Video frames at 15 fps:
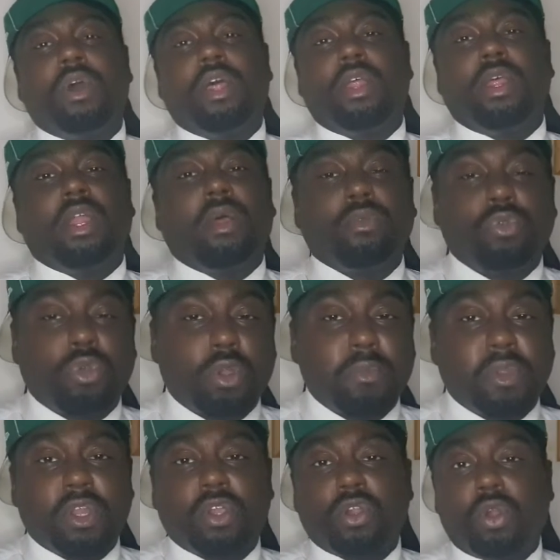and I'm talking
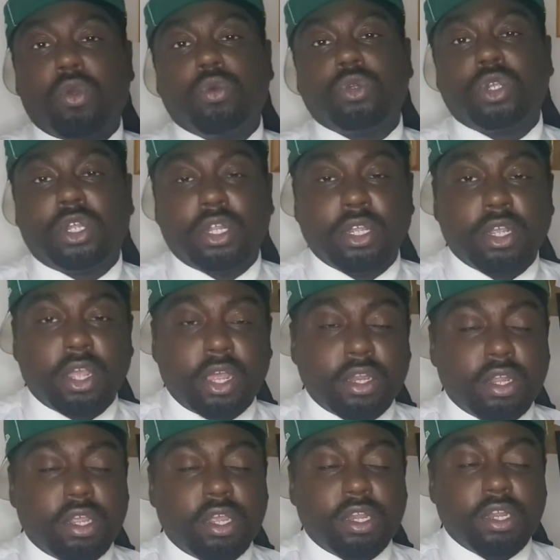about the culture
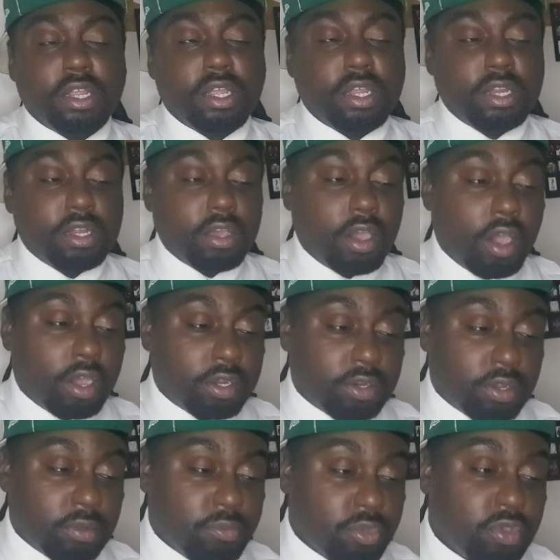and
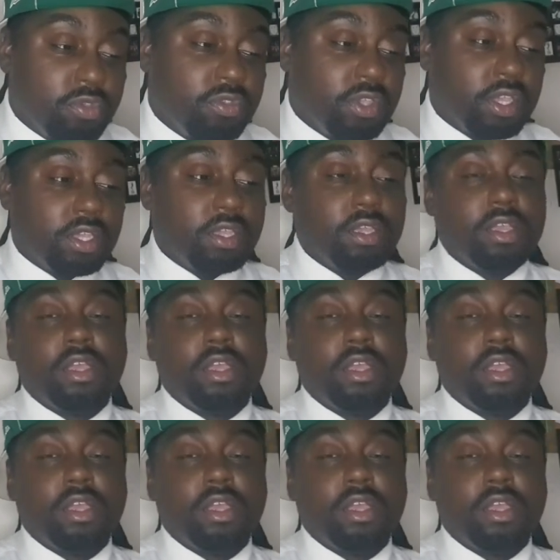the music.